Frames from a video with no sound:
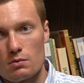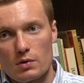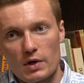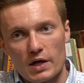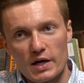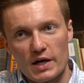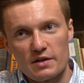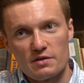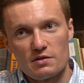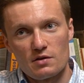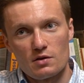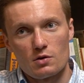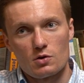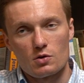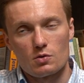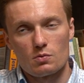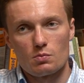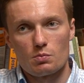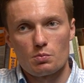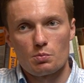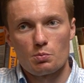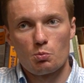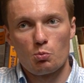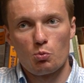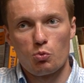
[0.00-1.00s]
And I think
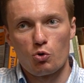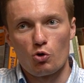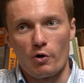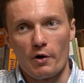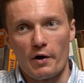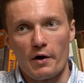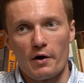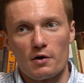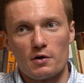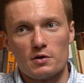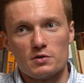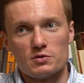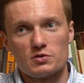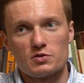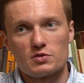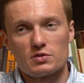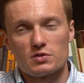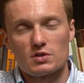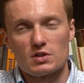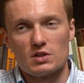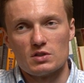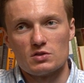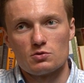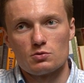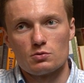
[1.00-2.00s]
prayer is
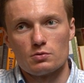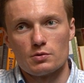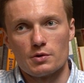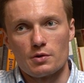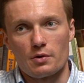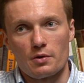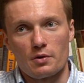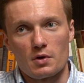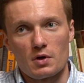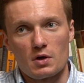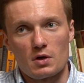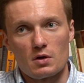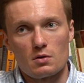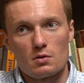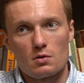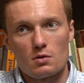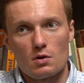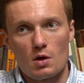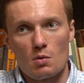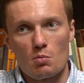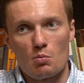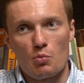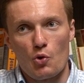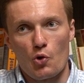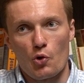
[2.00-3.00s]
really
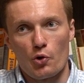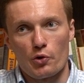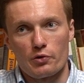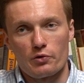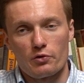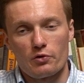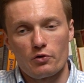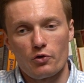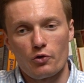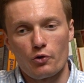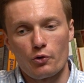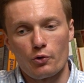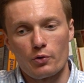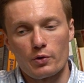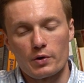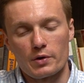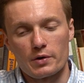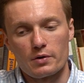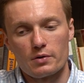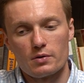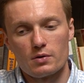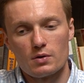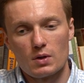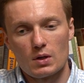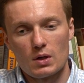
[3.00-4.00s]
important too,
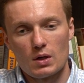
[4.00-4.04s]
and